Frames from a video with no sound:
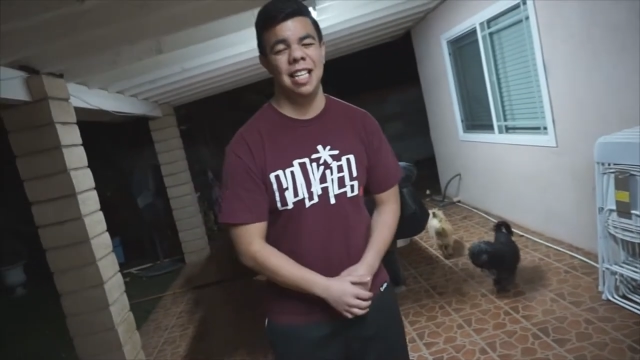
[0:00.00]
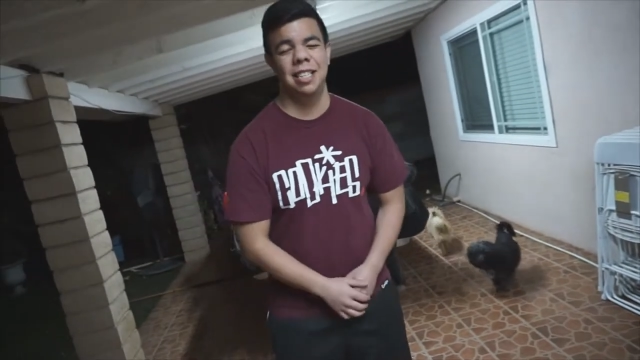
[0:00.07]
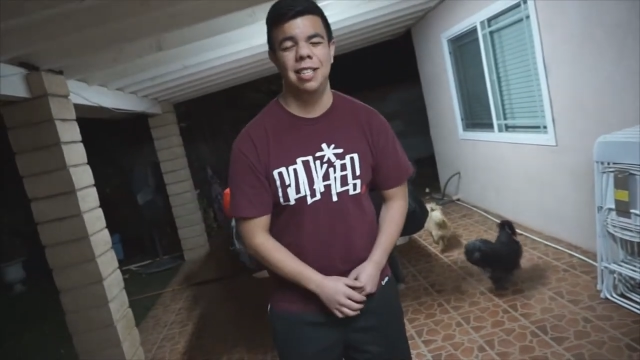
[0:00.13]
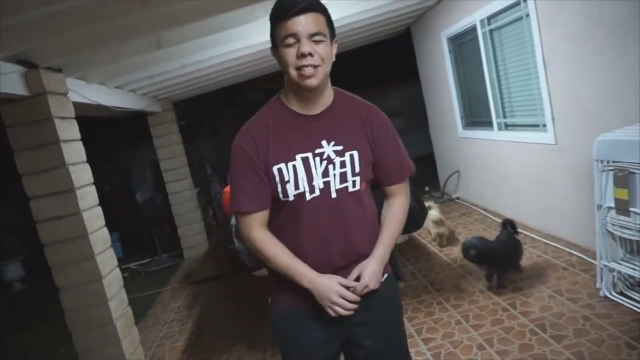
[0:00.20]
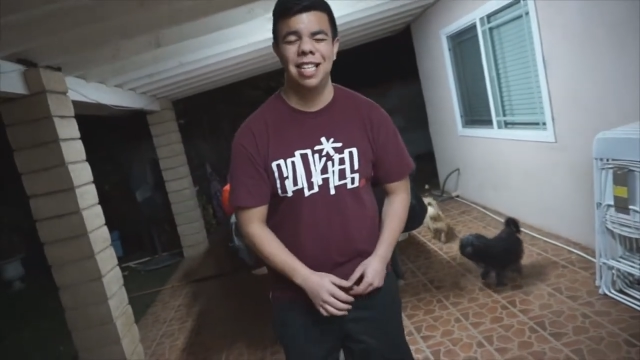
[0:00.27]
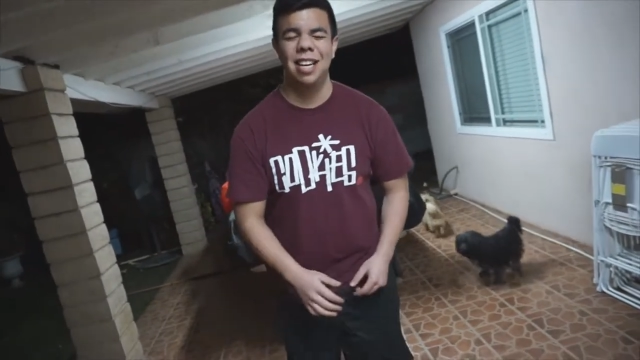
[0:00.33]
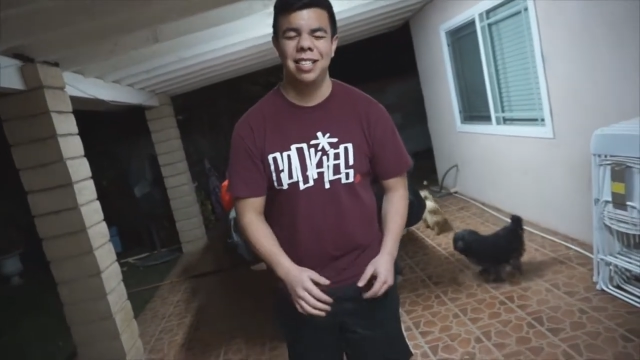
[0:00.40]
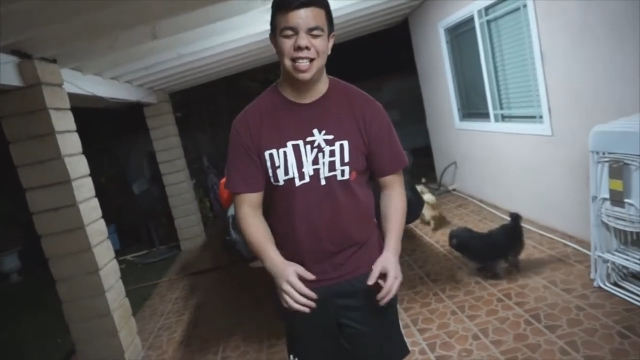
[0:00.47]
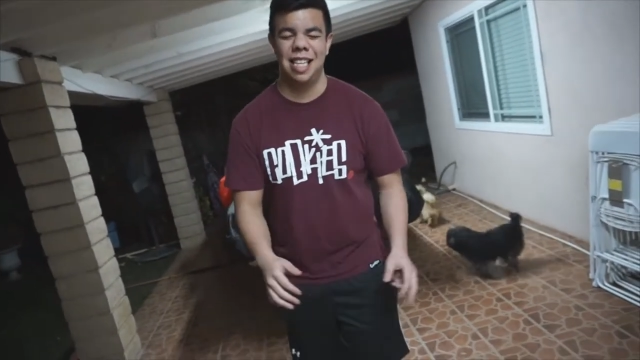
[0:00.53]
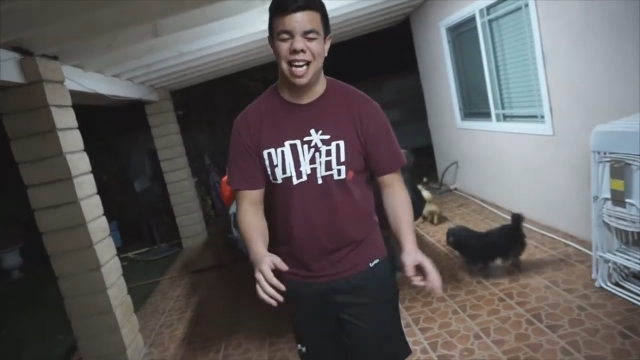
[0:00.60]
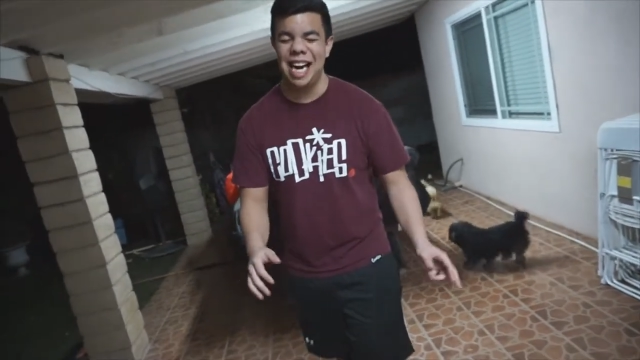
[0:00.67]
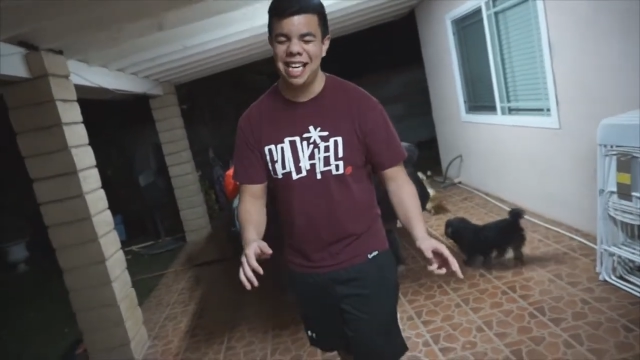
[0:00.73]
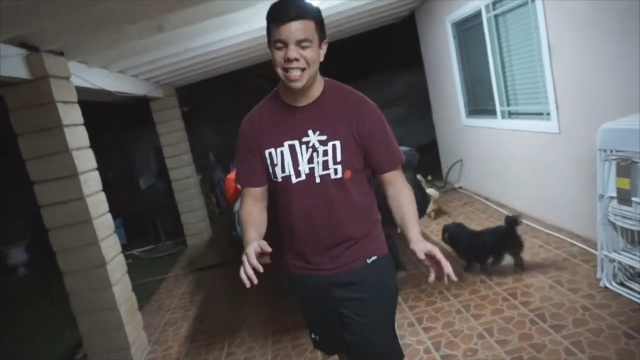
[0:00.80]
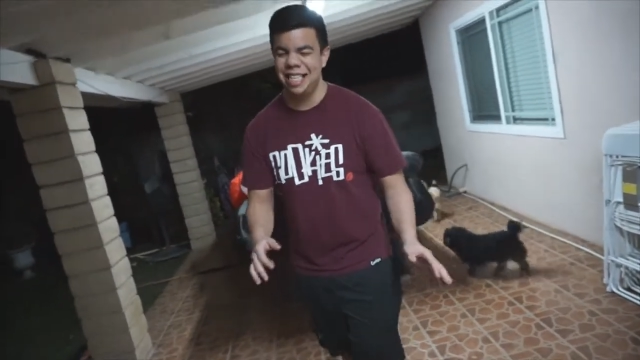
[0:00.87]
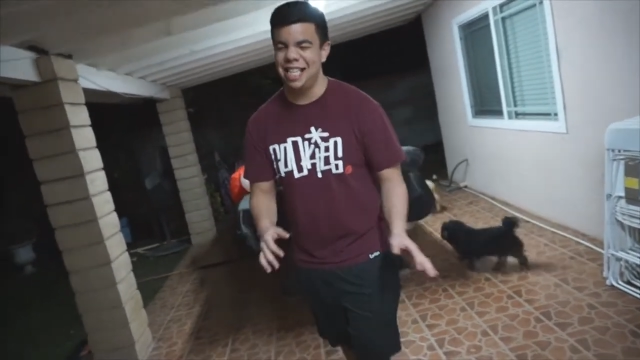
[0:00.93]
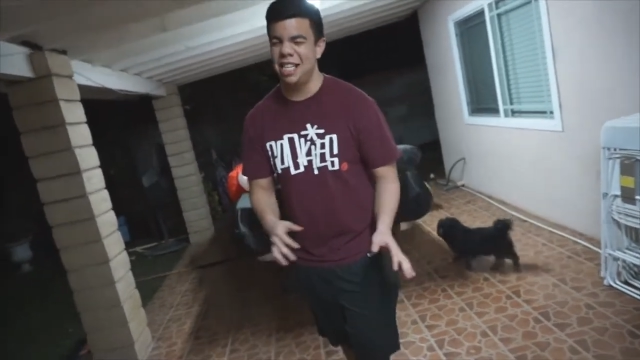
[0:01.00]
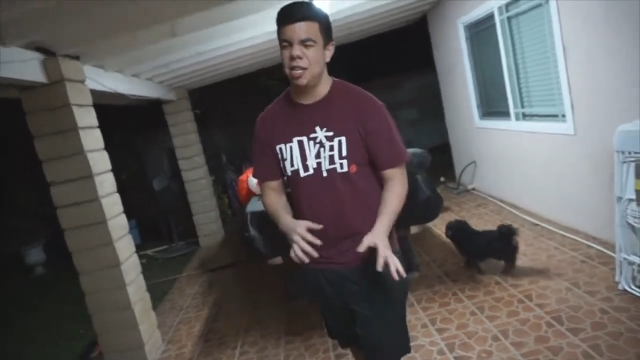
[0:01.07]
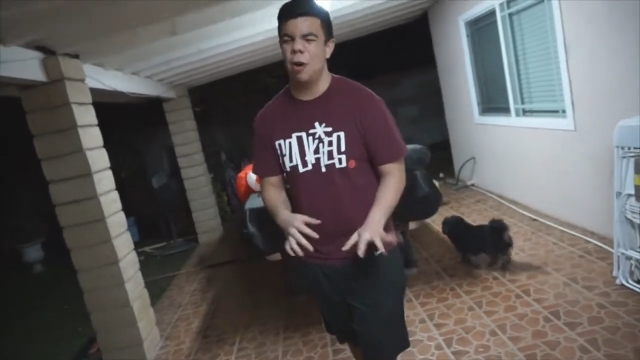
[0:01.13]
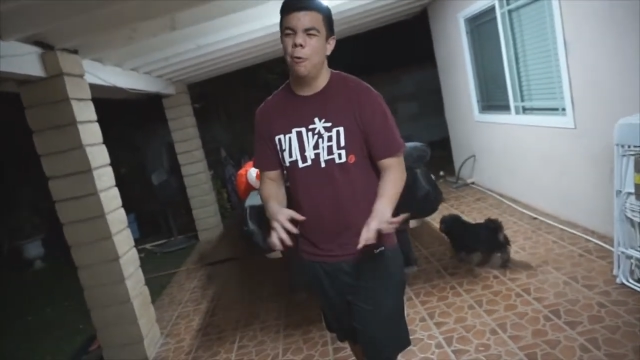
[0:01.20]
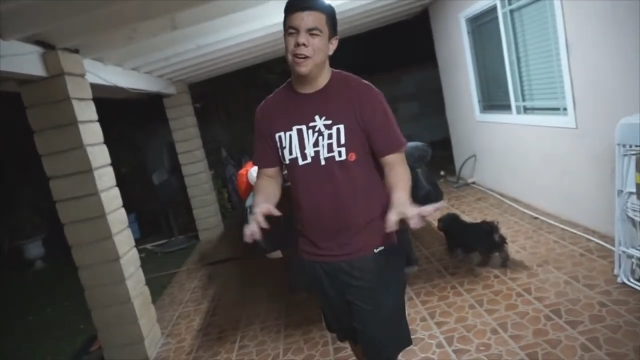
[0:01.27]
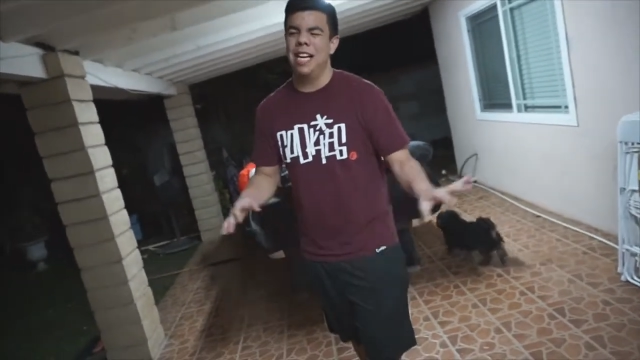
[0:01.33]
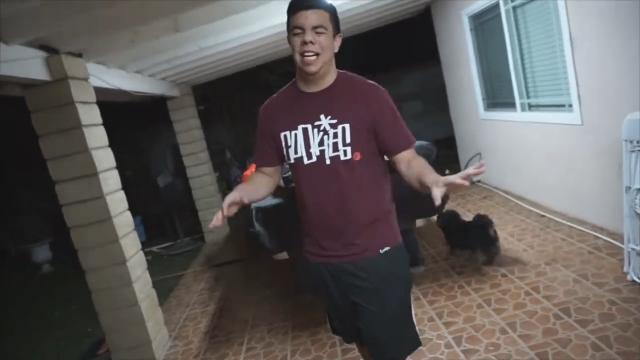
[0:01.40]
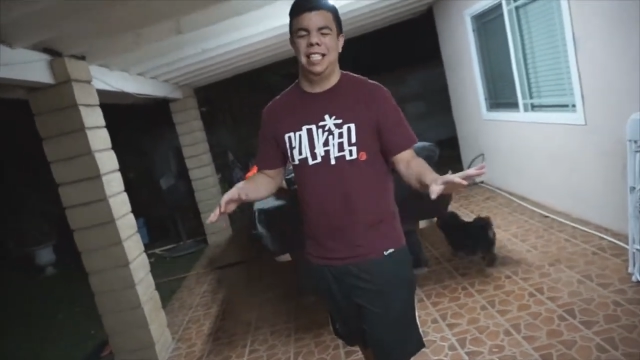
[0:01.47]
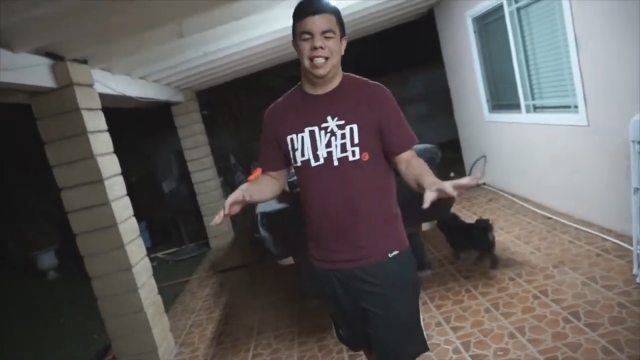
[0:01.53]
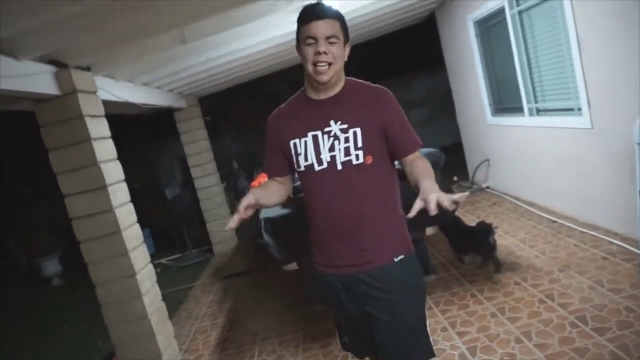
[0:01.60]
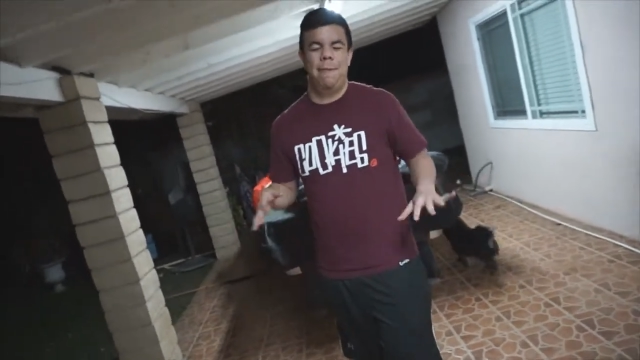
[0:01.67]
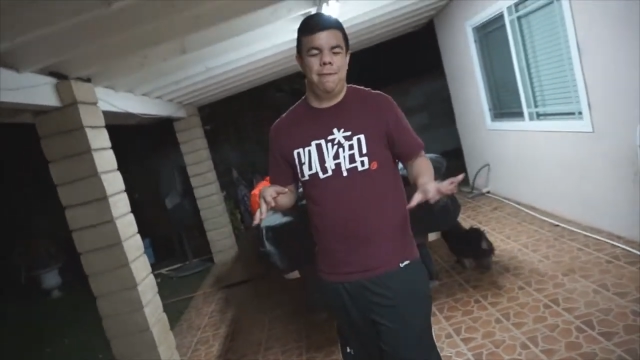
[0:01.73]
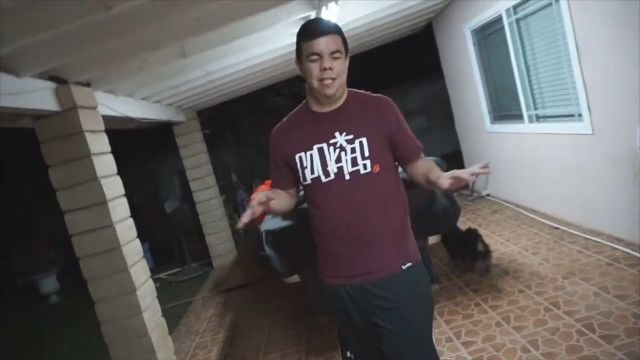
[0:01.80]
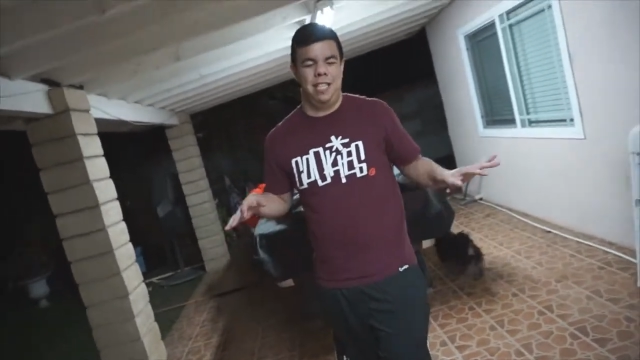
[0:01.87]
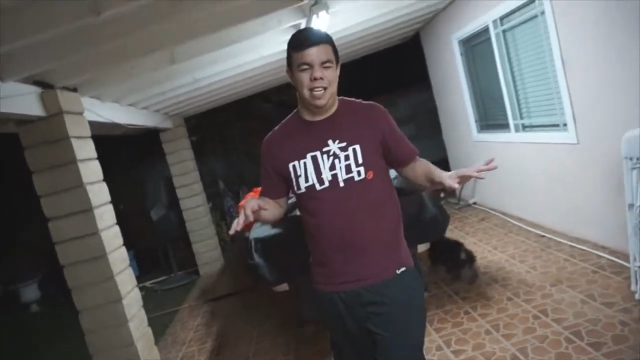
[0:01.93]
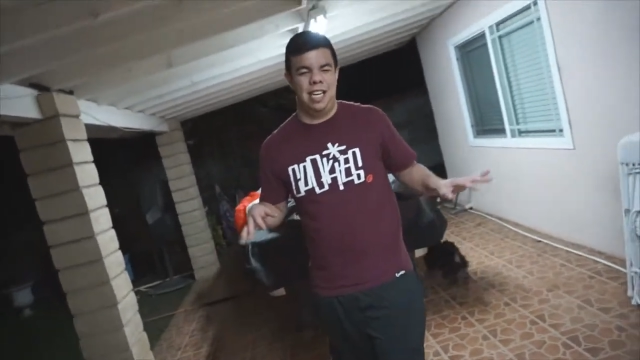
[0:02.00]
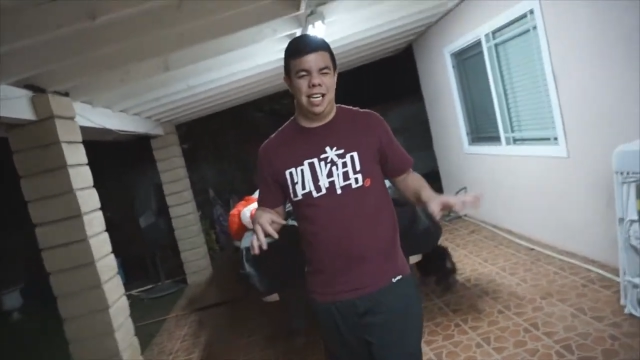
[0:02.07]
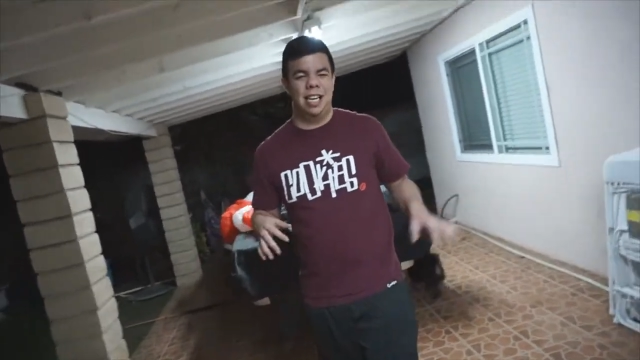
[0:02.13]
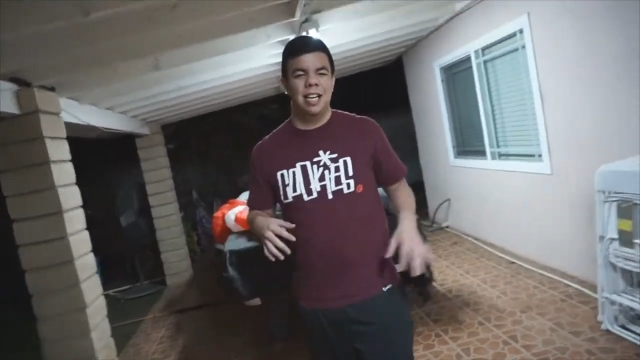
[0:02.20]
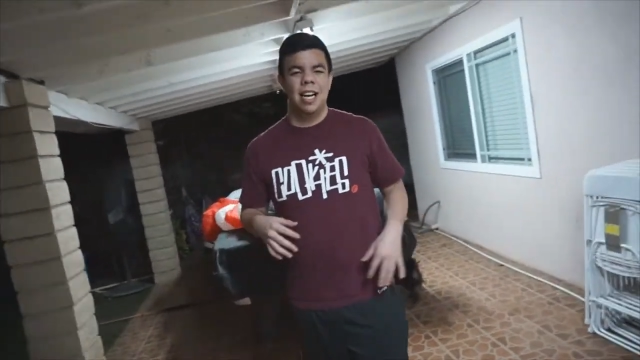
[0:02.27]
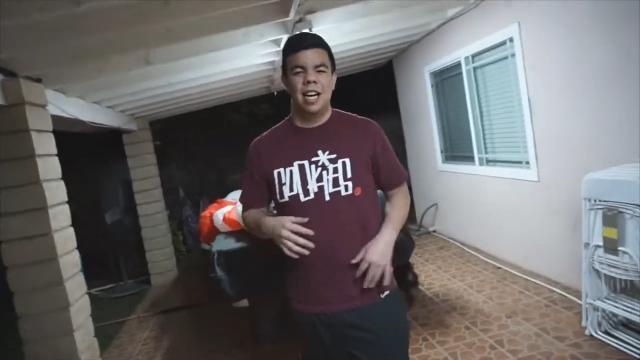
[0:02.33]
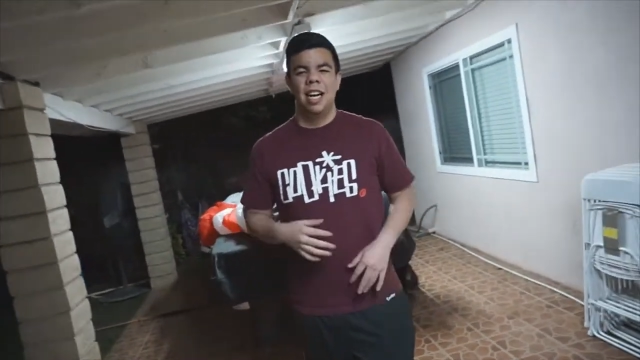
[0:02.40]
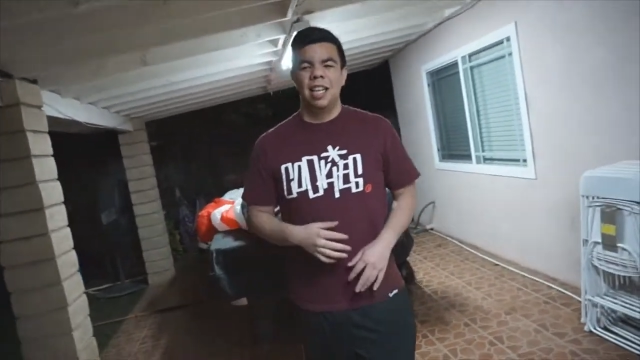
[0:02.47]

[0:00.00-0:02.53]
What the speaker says: and 2018. No one has ever done it.